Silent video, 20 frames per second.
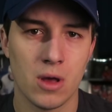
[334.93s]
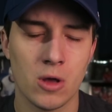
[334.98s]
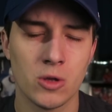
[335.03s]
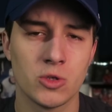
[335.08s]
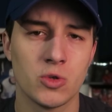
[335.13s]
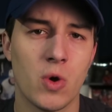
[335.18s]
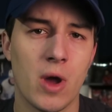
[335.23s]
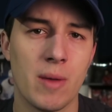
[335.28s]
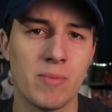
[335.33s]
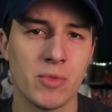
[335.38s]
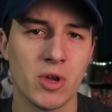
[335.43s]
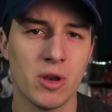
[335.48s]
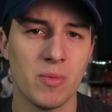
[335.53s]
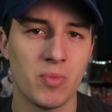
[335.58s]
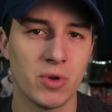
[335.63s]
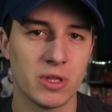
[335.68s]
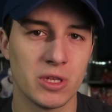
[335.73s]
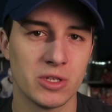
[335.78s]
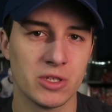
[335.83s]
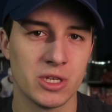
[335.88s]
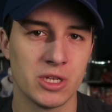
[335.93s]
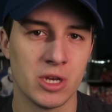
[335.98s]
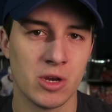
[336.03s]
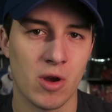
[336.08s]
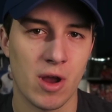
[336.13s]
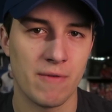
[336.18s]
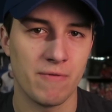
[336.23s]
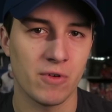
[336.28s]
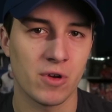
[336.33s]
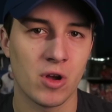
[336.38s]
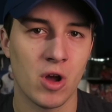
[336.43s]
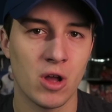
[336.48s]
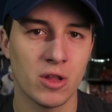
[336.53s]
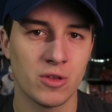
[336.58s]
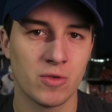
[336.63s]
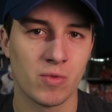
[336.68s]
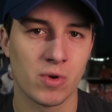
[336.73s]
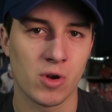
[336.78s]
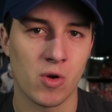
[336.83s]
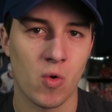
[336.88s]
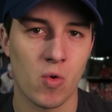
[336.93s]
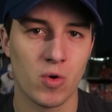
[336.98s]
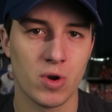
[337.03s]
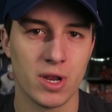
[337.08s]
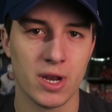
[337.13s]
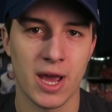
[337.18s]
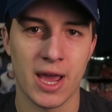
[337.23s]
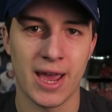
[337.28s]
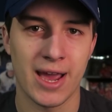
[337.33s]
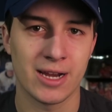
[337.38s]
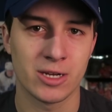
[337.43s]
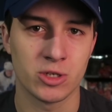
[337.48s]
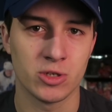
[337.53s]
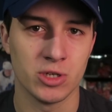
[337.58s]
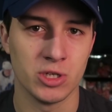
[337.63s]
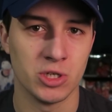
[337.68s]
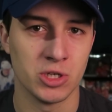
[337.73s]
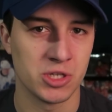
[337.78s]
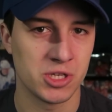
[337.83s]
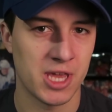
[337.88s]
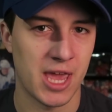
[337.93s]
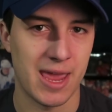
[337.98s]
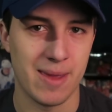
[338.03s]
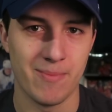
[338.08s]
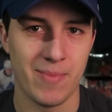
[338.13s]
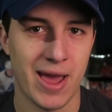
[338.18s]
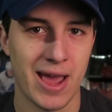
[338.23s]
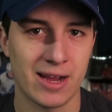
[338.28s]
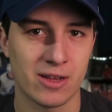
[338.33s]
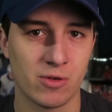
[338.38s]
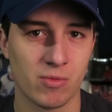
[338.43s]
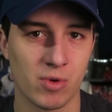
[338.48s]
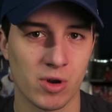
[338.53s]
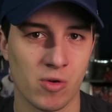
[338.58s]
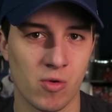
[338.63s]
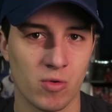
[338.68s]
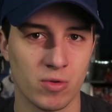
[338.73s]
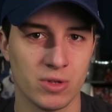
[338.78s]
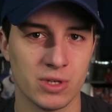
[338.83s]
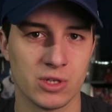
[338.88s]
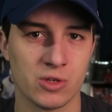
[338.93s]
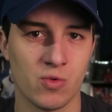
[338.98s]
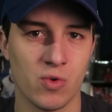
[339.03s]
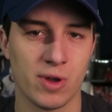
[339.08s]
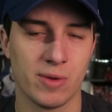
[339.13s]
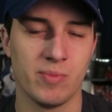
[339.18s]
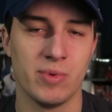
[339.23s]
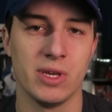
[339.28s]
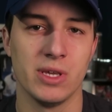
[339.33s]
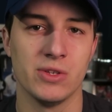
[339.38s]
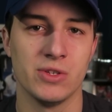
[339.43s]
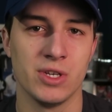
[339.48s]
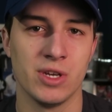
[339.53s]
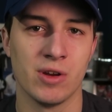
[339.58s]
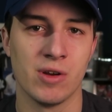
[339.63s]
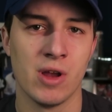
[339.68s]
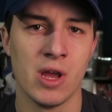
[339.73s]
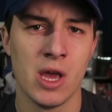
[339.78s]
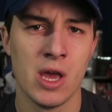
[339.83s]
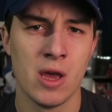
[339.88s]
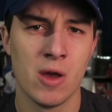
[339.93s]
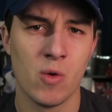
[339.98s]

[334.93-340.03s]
Also, I'm going to put this in here. I forgot to record it. I actually just came back to record this quick piece here.